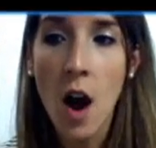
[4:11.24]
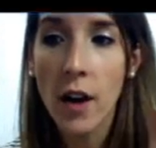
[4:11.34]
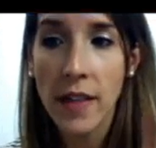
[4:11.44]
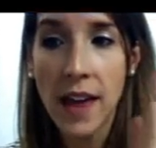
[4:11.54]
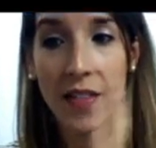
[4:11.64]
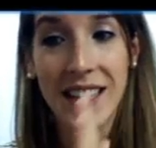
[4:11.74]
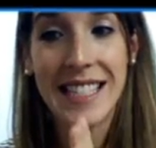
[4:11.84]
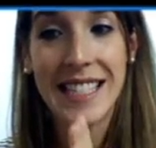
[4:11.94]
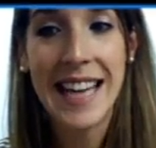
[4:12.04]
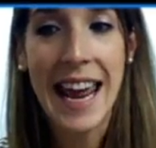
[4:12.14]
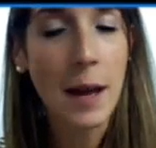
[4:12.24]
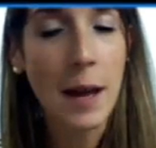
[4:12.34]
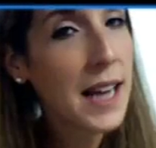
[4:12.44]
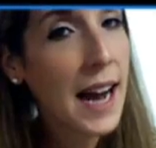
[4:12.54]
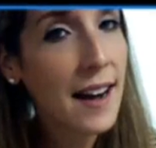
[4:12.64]
are they on the
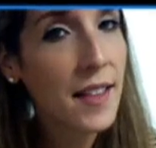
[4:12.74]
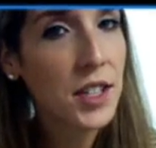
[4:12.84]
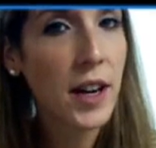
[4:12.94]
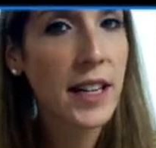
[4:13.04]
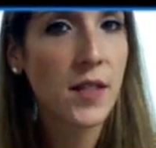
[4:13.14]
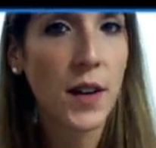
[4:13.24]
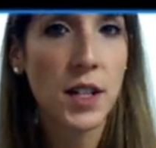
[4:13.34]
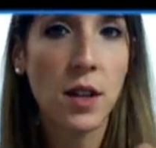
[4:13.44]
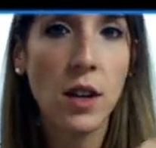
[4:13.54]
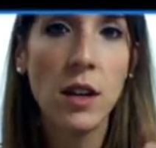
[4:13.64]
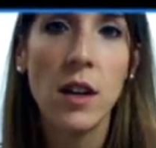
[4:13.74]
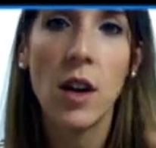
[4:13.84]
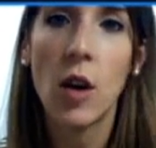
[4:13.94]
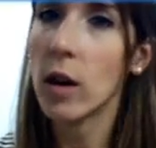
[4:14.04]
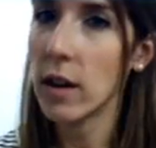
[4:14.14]
same side of the transversal
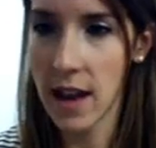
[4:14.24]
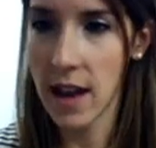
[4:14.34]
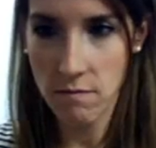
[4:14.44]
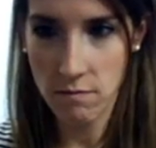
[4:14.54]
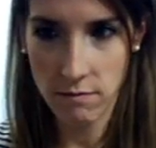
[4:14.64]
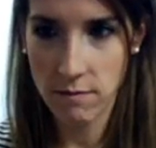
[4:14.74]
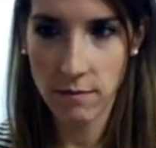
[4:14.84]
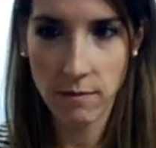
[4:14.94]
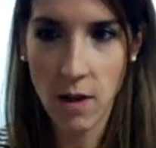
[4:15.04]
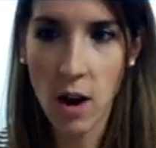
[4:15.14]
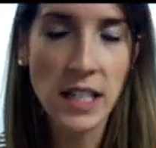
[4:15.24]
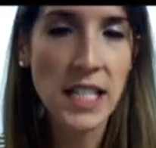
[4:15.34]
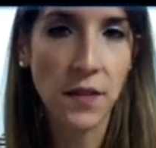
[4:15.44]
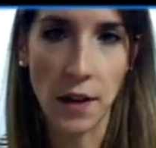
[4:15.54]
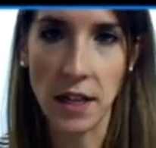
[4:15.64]
or are they on
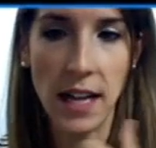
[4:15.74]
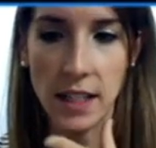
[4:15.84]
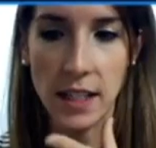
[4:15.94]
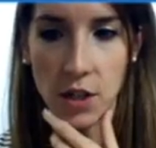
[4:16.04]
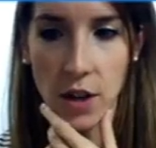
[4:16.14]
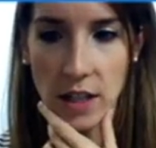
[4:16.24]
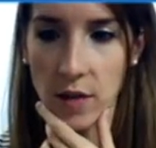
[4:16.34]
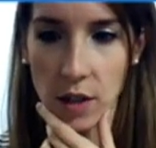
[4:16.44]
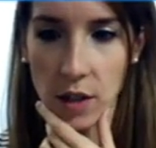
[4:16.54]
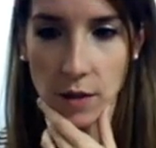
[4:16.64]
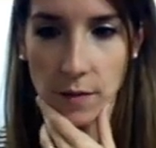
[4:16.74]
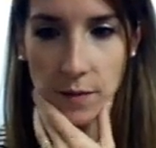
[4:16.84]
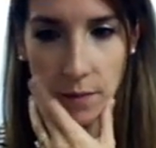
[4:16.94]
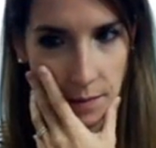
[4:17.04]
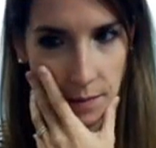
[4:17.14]
different sides of the transversal?
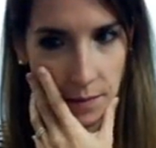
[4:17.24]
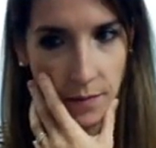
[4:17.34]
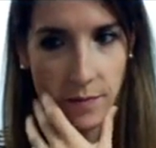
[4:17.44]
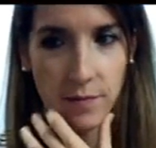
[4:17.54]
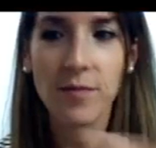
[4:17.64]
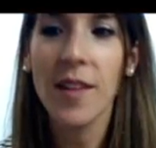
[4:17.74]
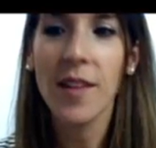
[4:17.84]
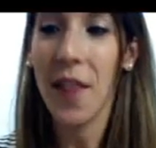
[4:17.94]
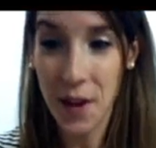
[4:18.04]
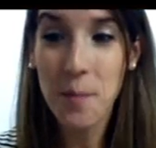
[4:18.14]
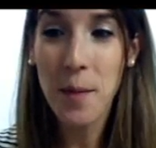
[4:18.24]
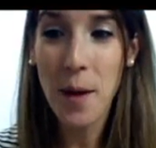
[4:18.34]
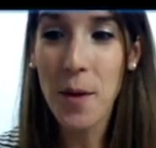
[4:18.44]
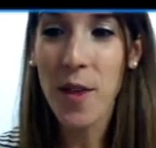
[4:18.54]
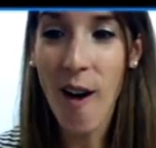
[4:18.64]
They're
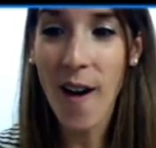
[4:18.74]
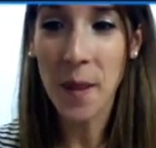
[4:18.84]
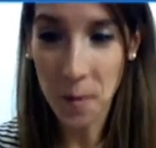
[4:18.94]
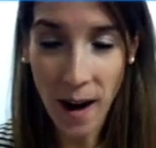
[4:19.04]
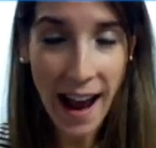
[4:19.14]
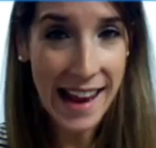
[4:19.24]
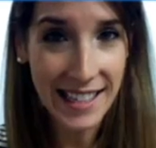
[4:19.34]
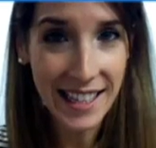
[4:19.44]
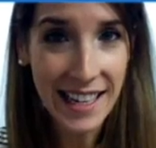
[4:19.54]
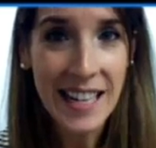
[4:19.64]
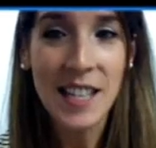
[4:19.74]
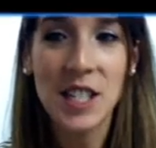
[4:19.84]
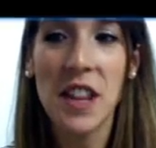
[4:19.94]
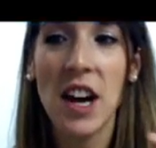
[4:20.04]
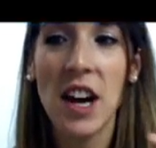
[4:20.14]
both on the right.
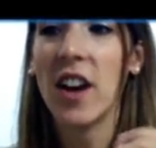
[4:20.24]
So they are